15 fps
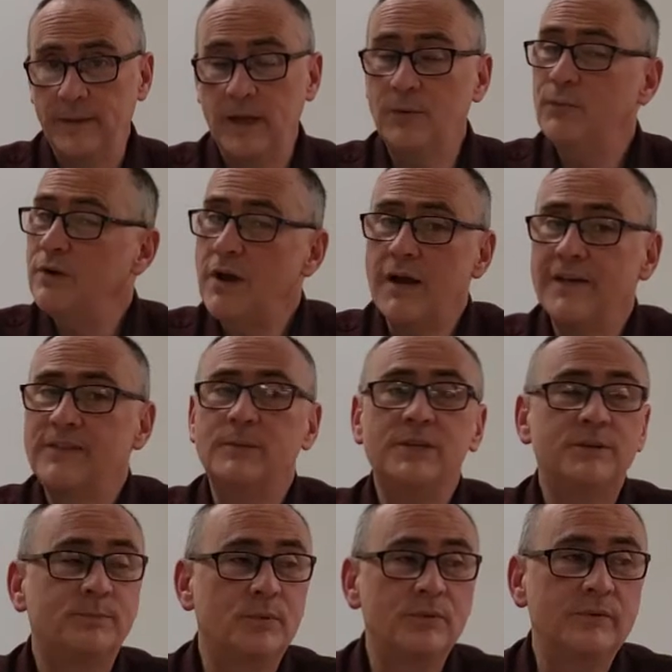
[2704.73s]
And we all have to
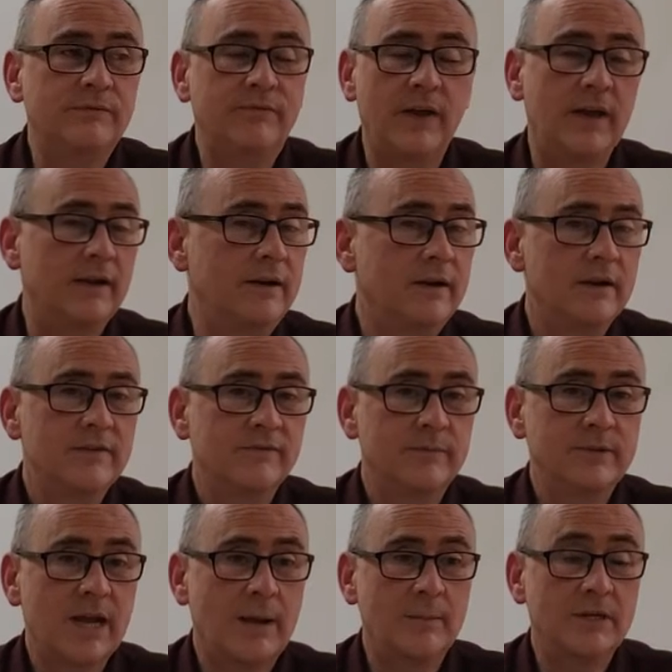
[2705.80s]
be spoon fed
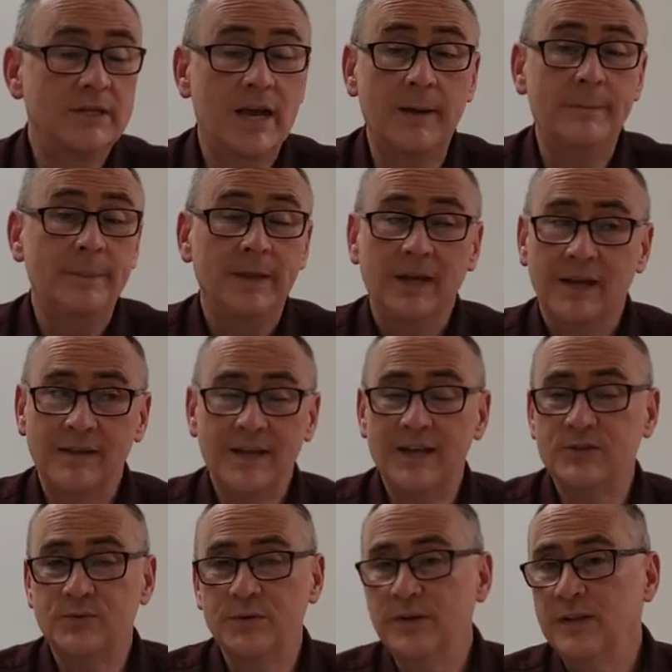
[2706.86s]
from time to time. And
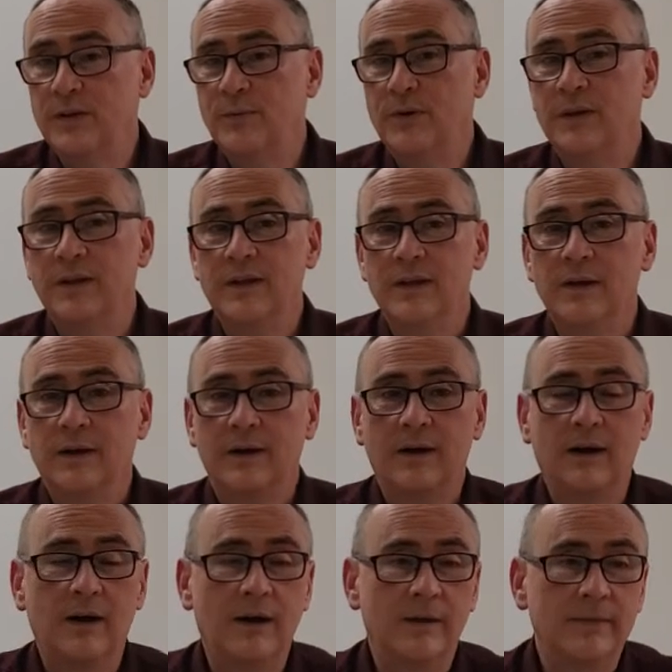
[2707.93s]
that's really what
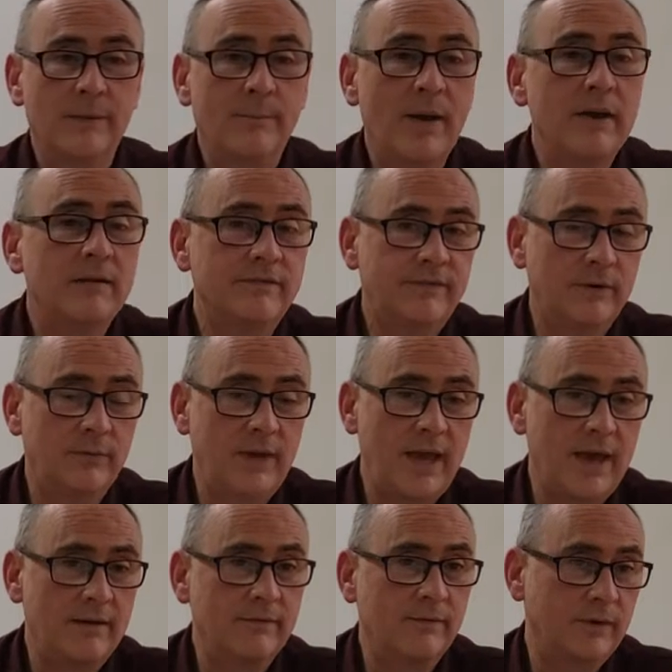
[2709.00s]
uh, the benefit we
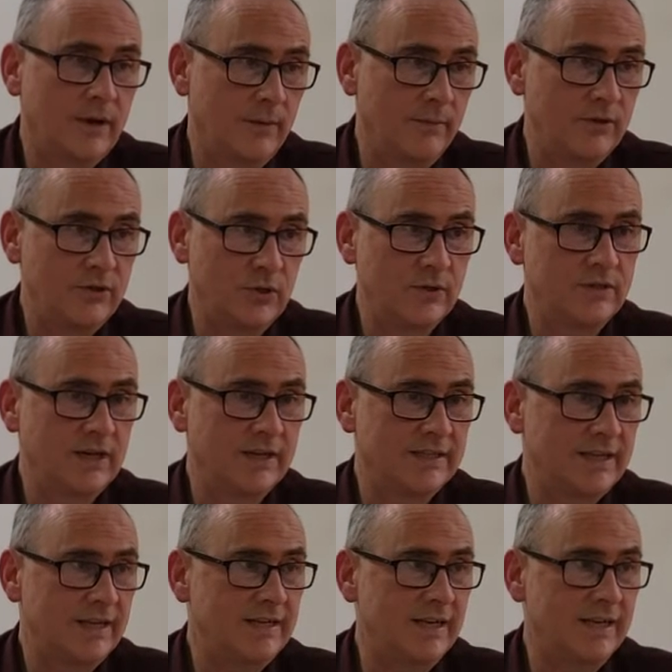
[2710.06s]
have when we come to church on
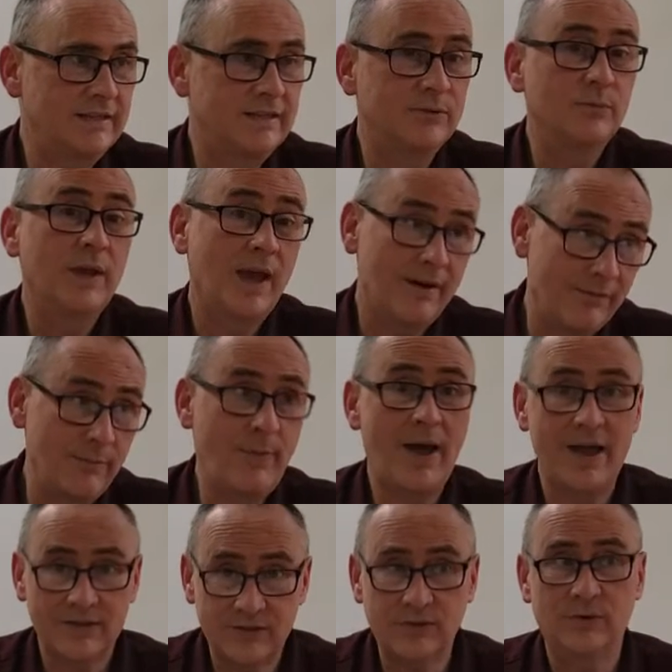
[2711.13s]
Sundays is we have a
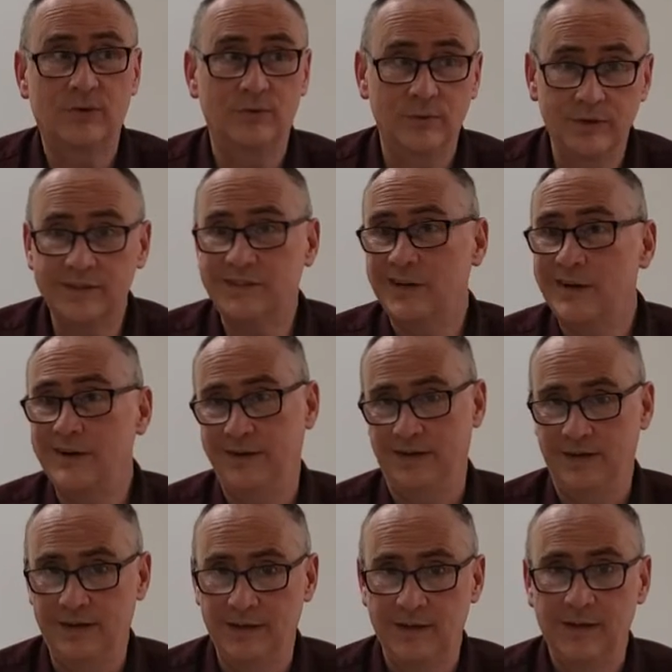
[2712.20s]
pastor who has
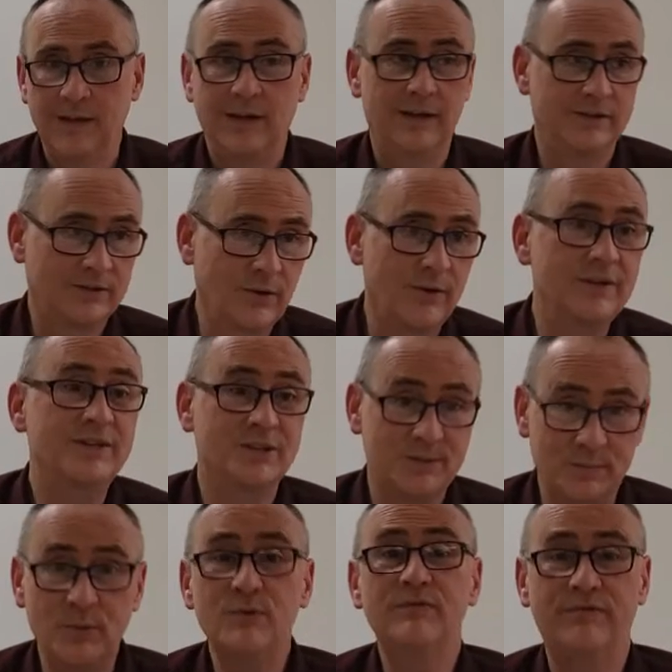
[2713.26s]
studied and is going to
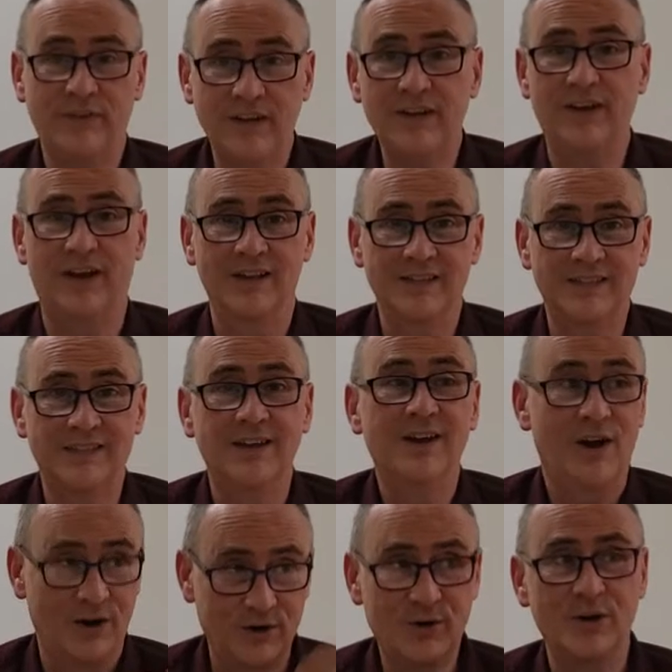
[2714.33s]
spoon feed us
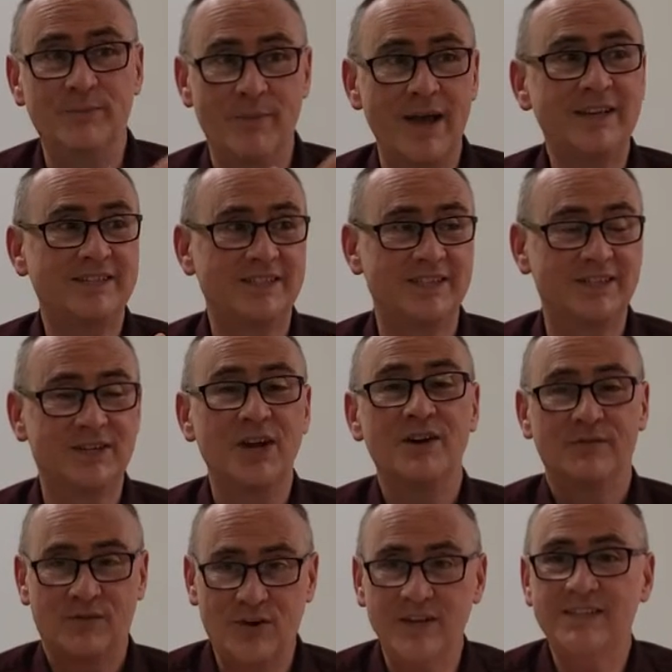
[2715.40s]
a good message
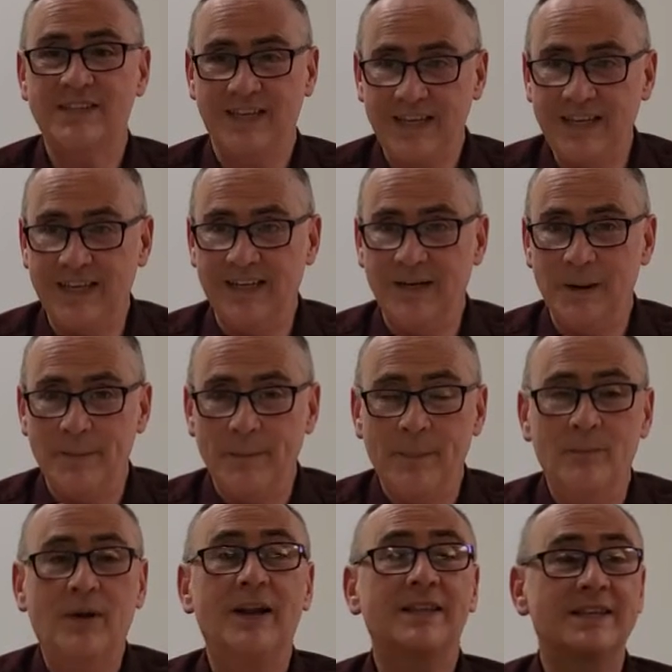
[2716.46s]
for us to eat.
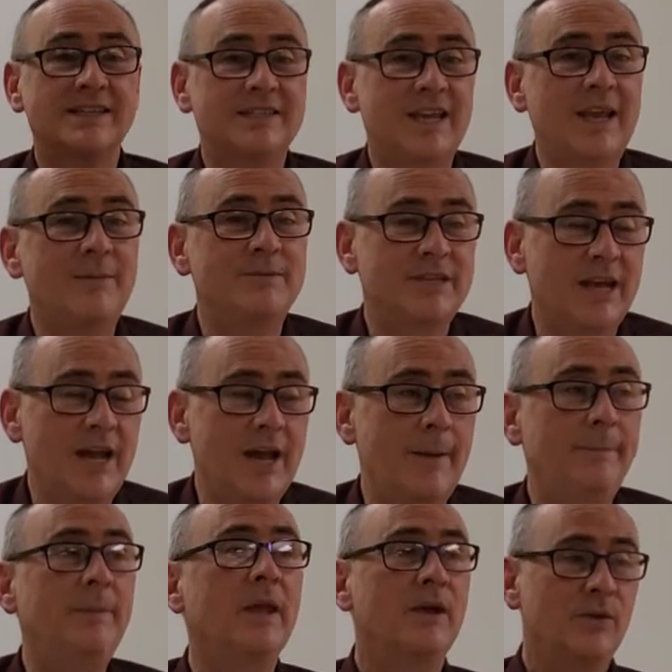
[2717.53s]
But at the same
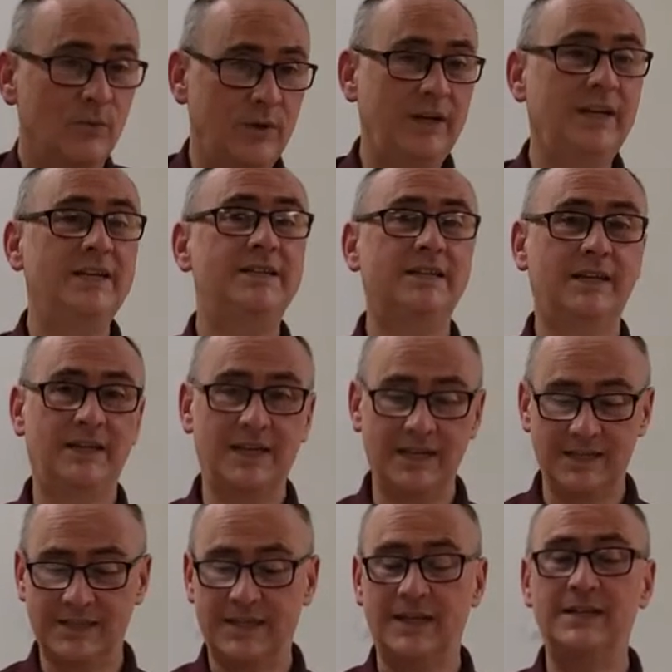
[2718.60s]
time, we need to
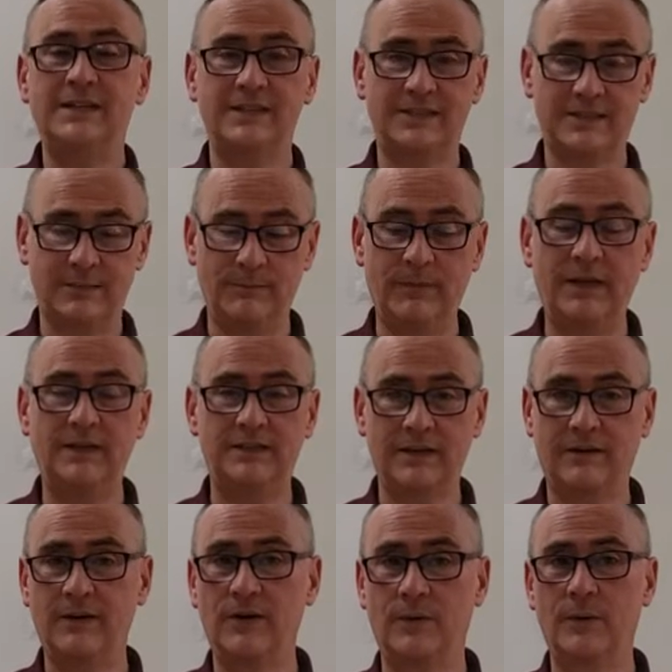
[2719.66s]
get into some meat
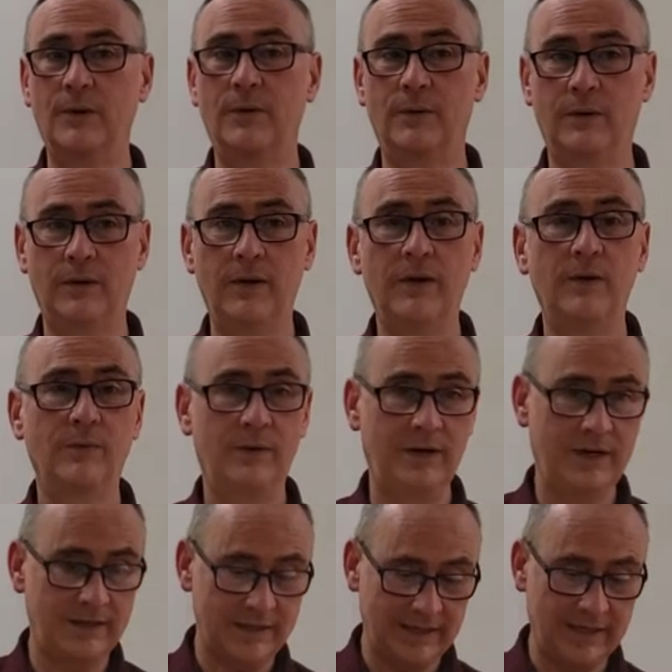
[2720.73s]
on our own. We
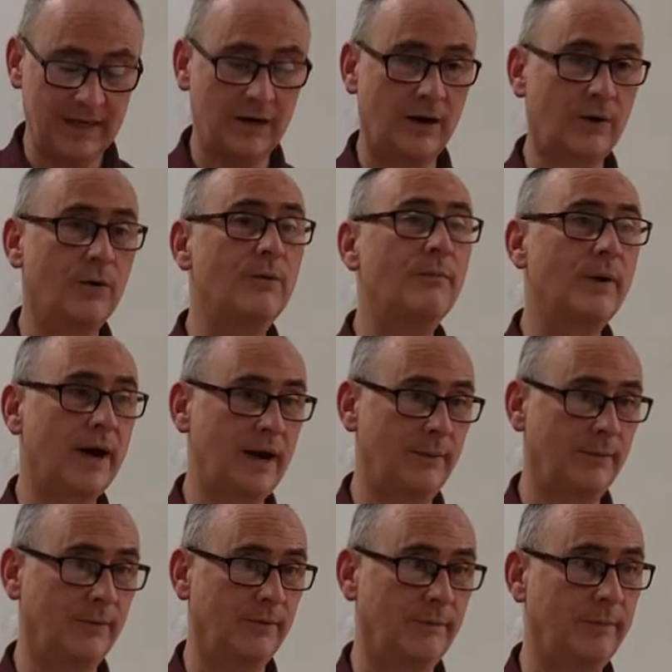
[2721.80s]
need to get our own
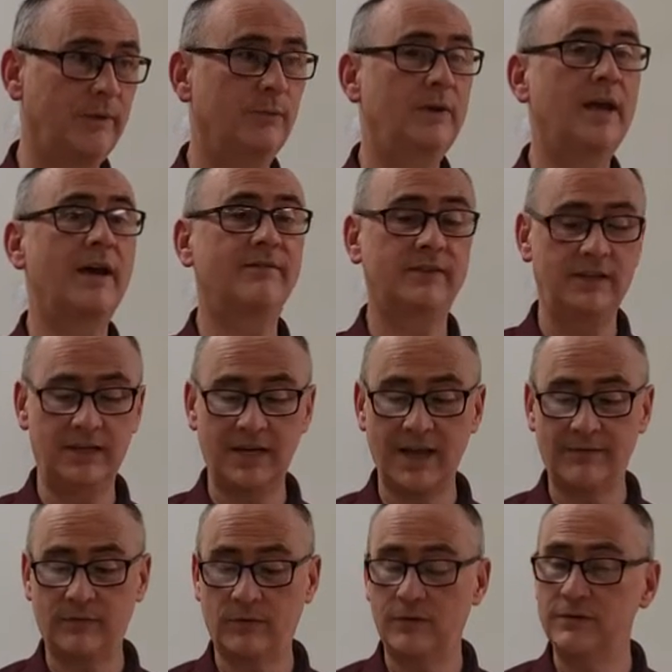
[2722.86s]
Bible. We have, need to
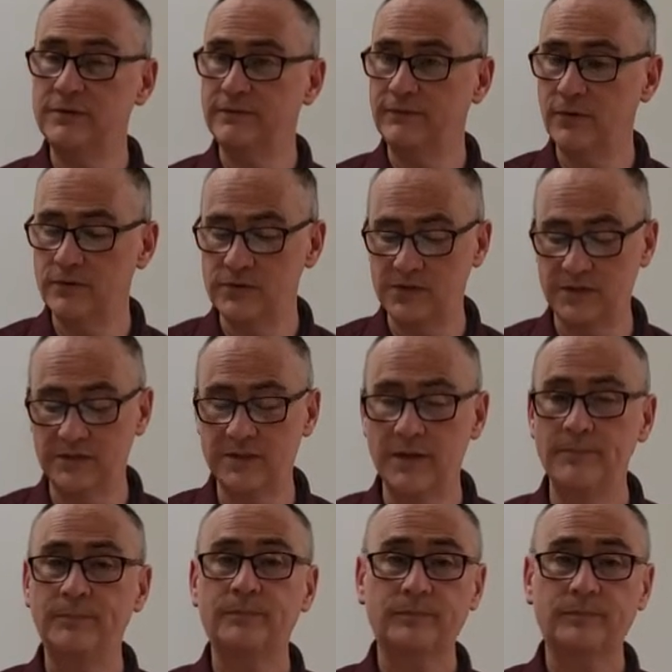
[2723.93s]
have our own devotions.